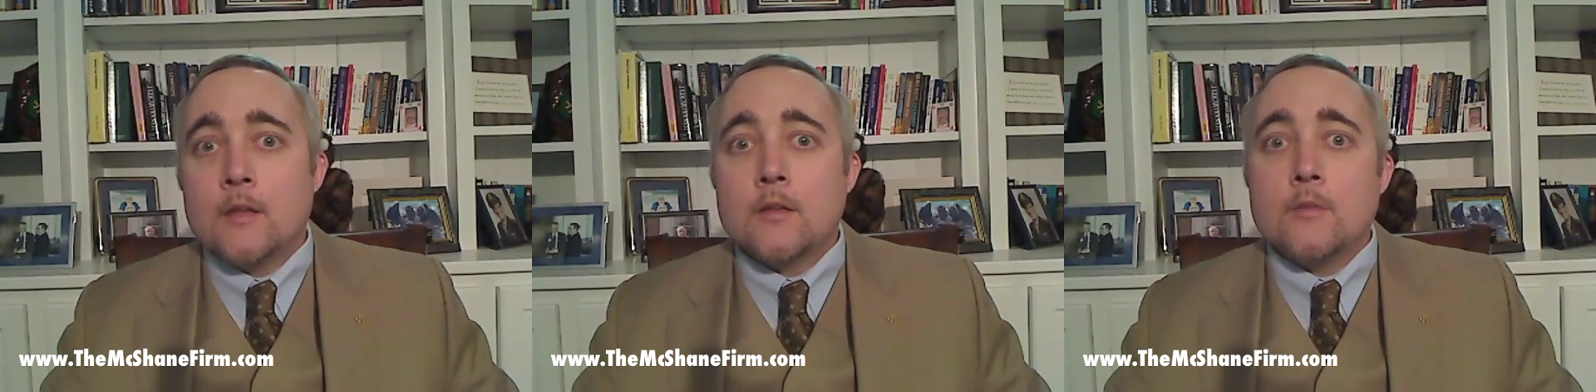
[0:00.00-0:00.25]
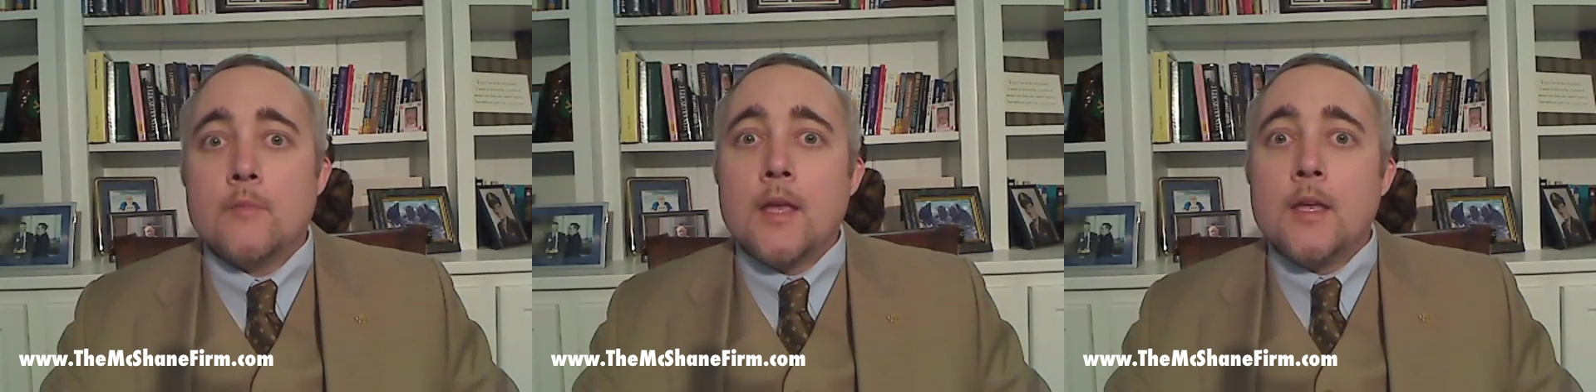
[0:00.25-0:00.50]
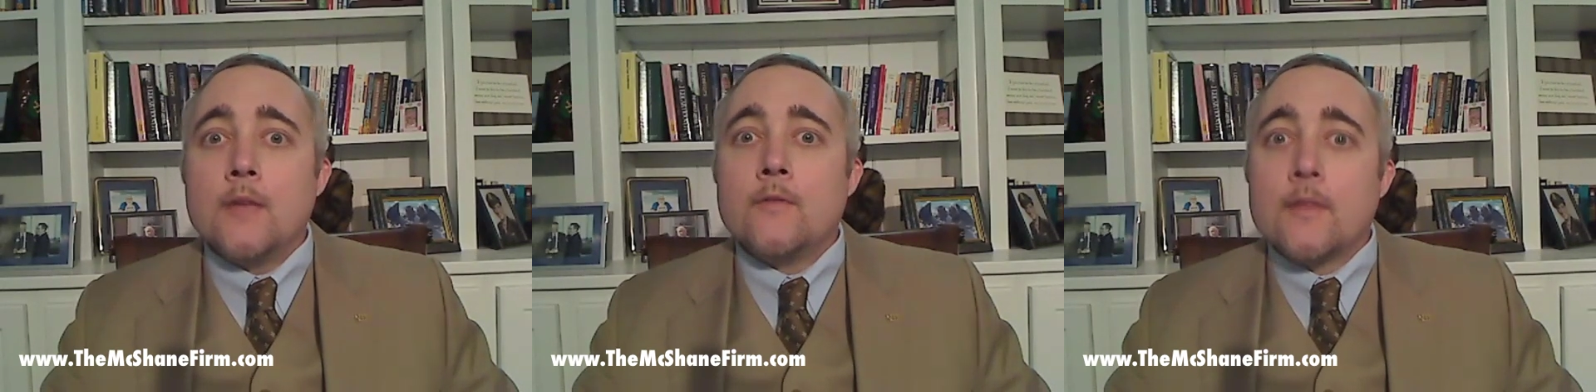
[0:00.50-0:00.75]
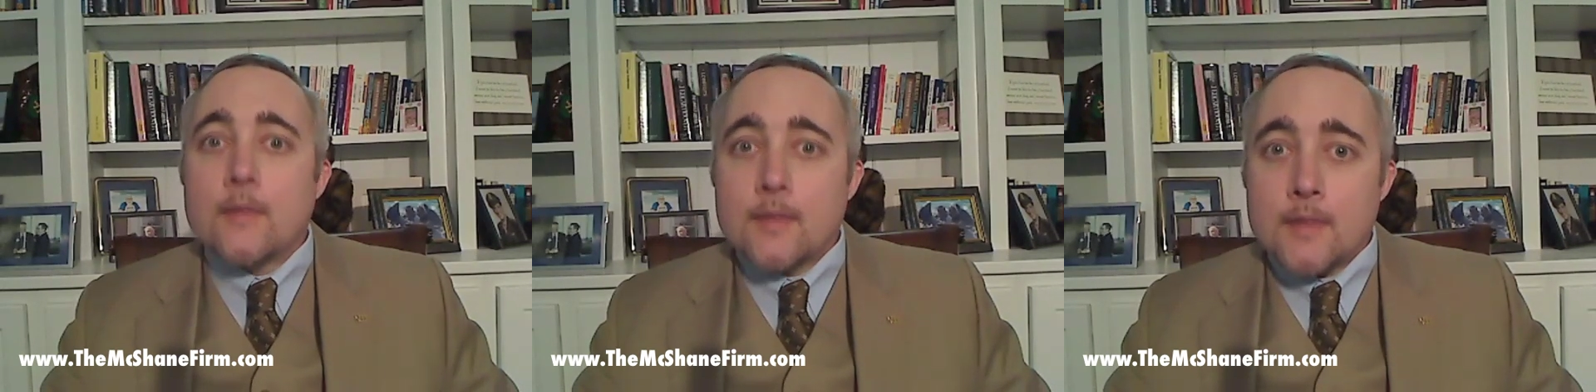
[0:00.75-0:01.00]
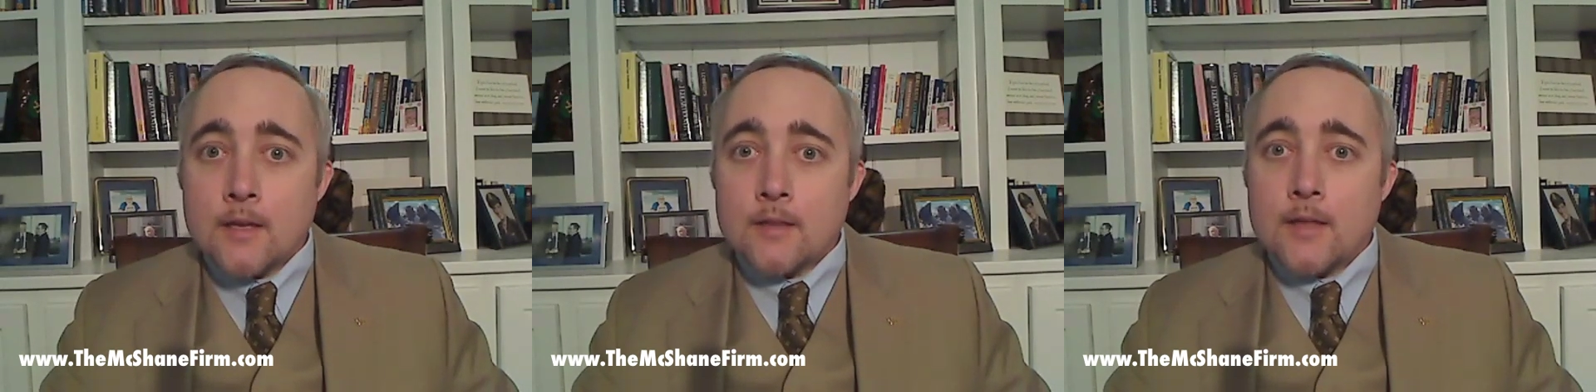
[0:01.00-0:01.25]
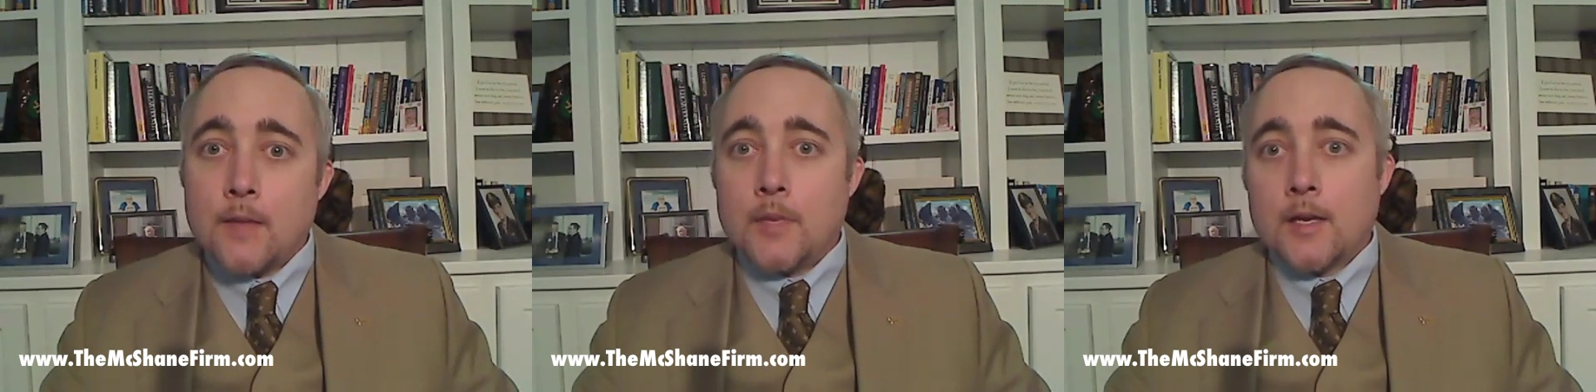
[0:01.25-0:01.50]
You may even think
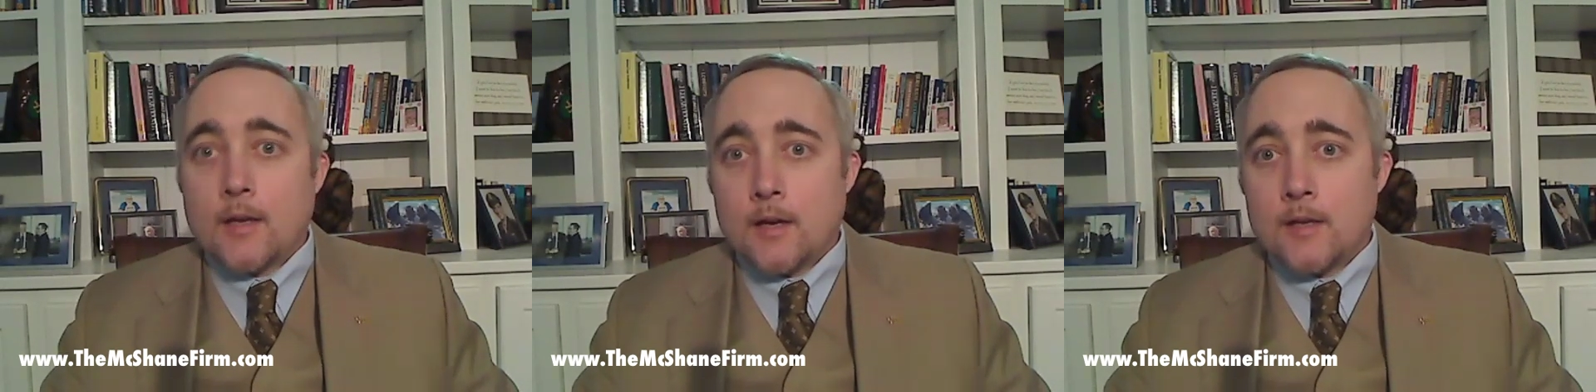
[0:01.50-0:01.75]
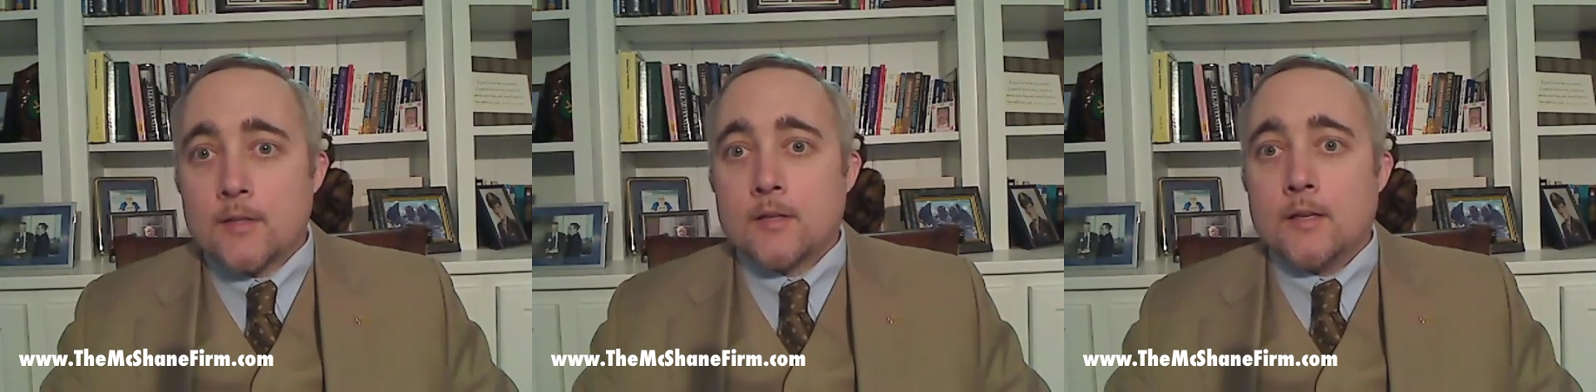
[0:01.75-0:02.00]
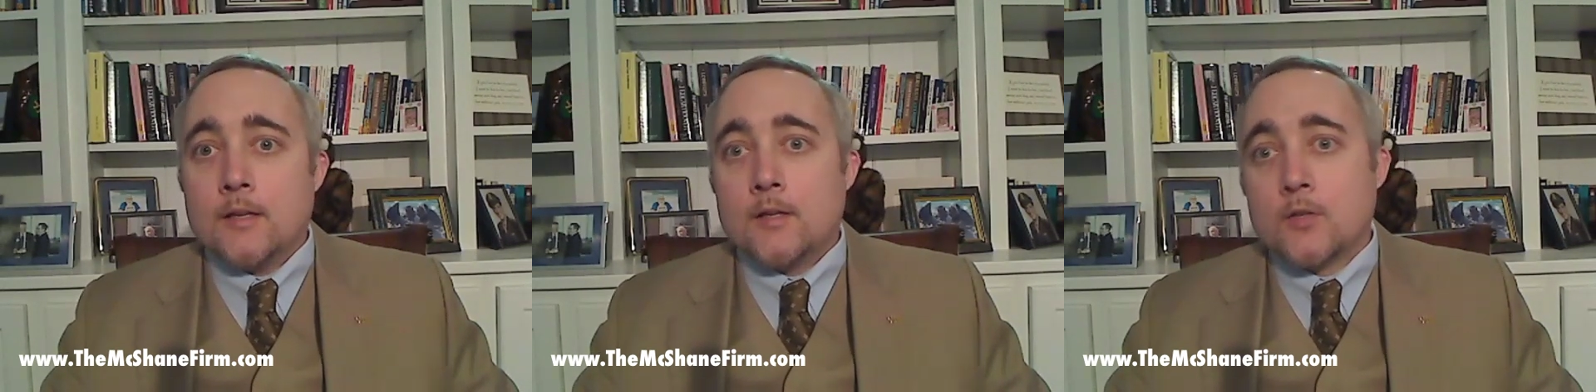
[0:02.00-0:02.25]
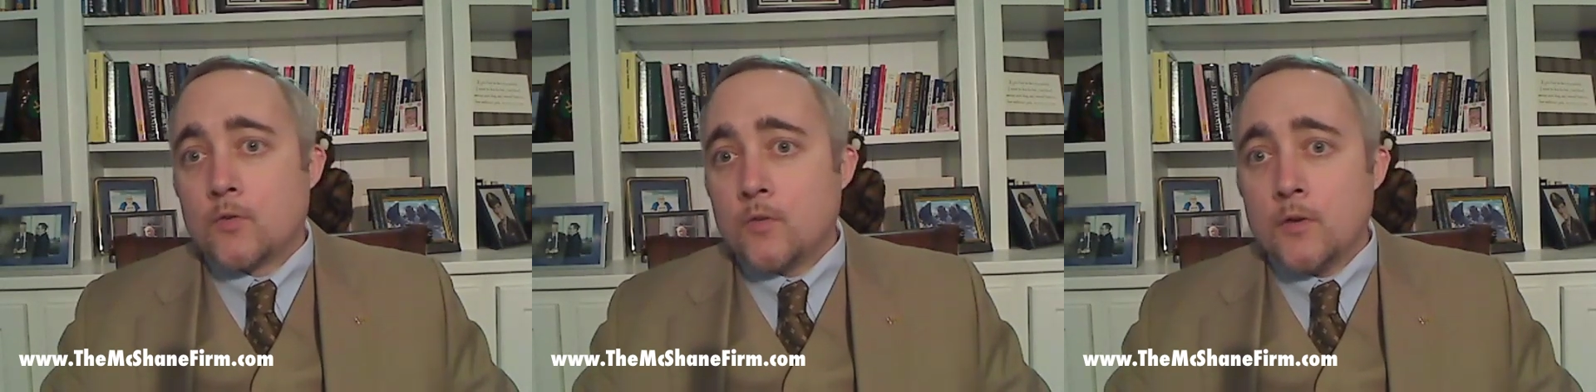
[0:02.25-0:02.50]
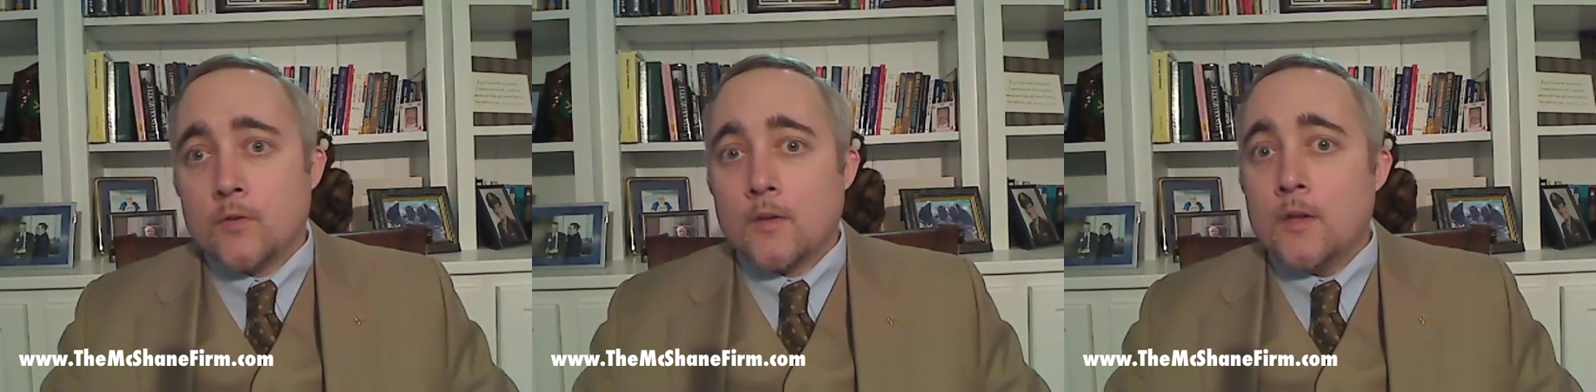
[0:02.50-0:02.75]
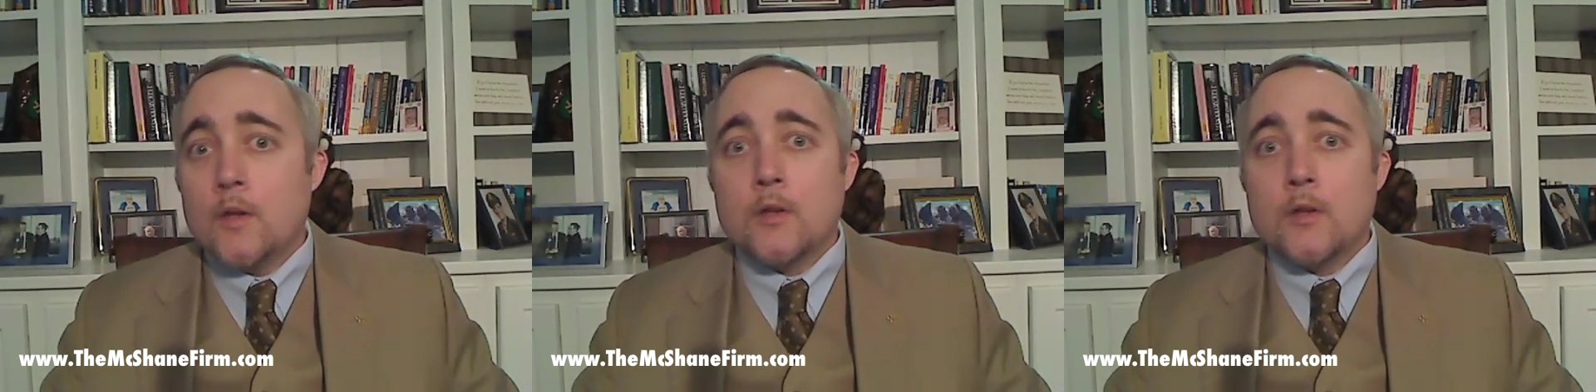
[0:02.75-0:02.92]
that because, in truth,